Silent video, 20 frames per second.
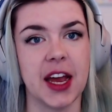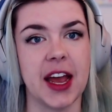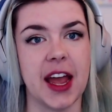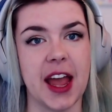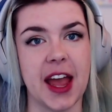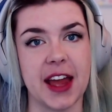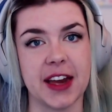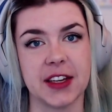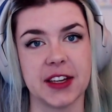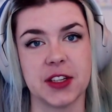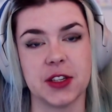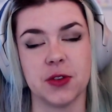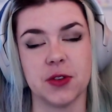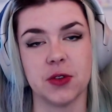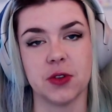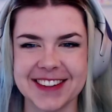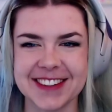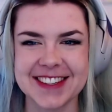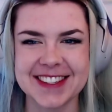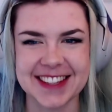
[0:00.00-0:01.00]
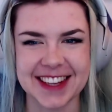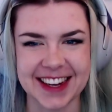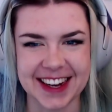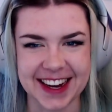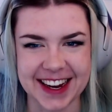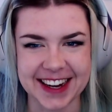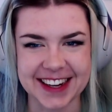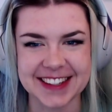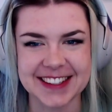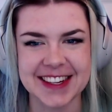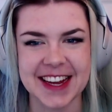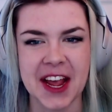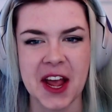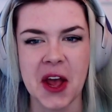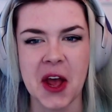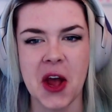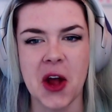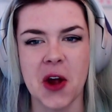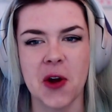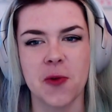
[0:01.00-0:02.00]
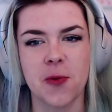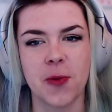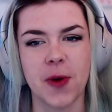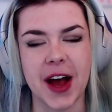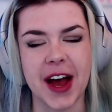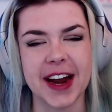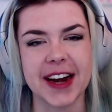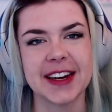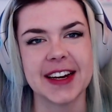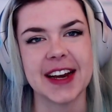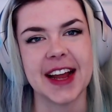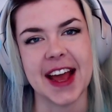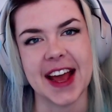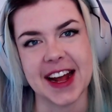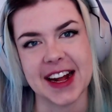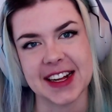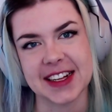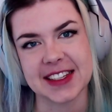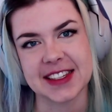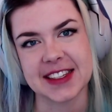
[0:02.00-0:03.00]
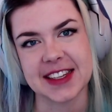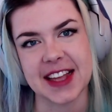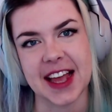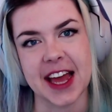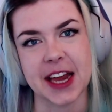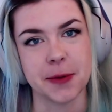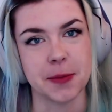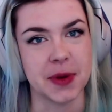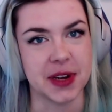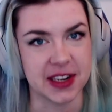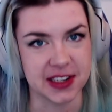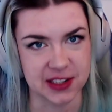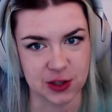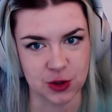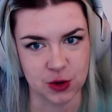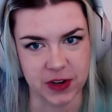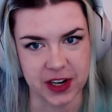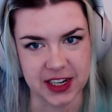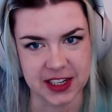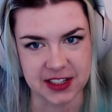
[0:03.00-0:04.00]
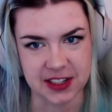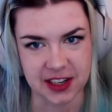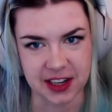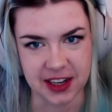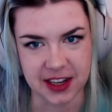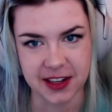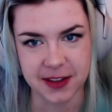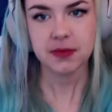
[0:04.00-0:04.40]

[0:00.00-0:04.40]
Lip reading: and you select Run as Administrator.